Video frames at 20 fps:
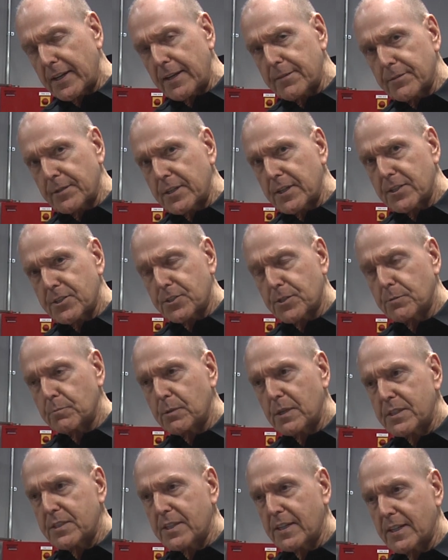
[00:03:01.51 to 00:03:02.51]
every engine
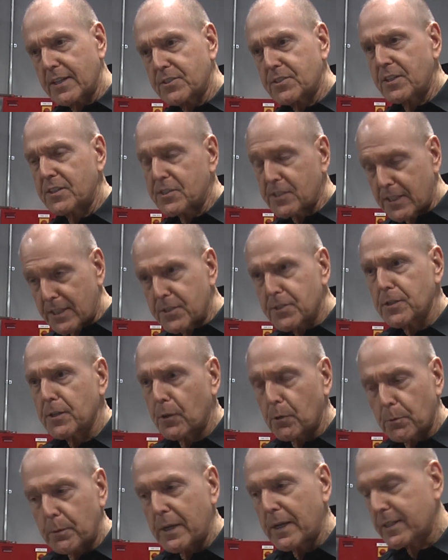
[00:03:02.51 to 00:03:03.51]
we test, a
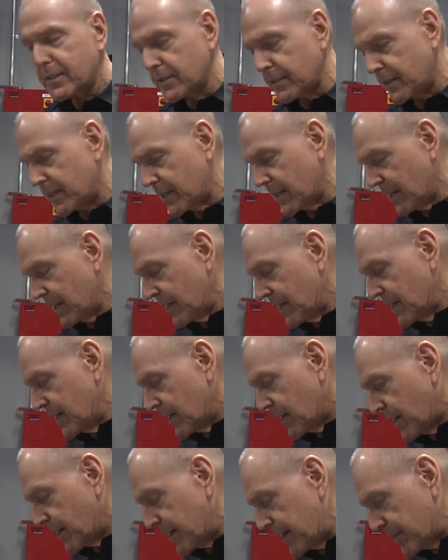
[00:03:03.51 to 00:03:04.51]
digital record
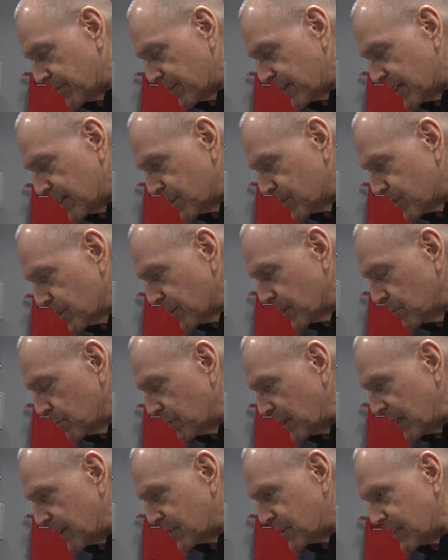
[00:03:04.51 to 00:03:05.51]
on every engine that
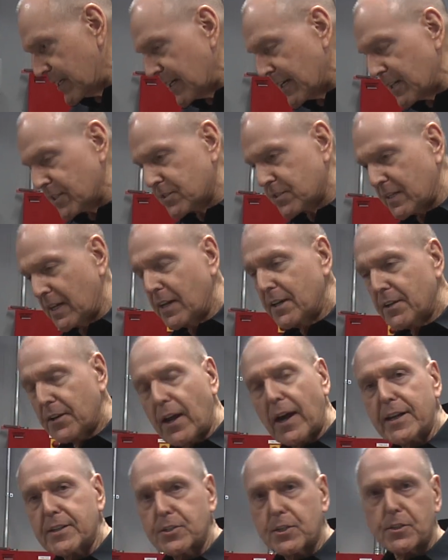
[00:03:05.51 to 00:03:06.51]
we test,
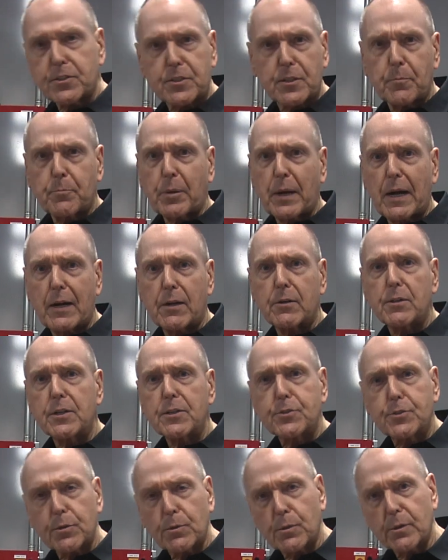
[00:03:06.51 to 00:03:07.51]
not just the power,
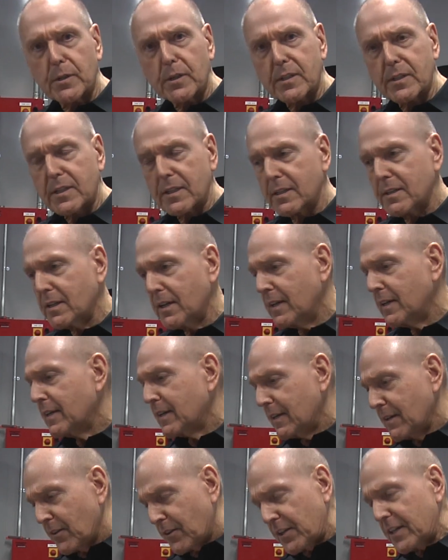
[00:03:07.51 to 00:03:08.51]
torque, and
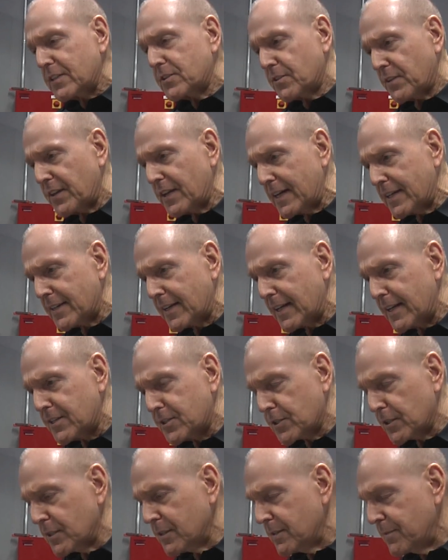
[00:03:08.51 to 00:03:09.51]
things of that
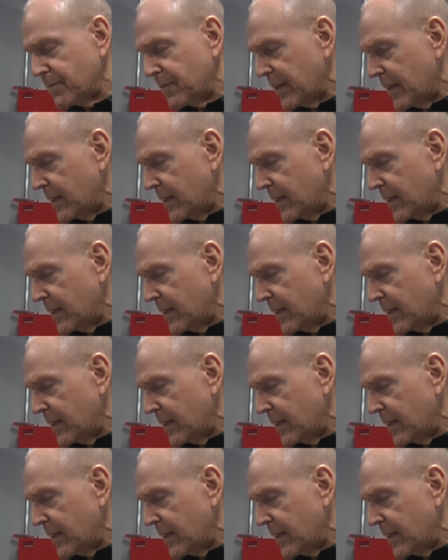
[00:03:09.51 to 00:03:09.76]
nature,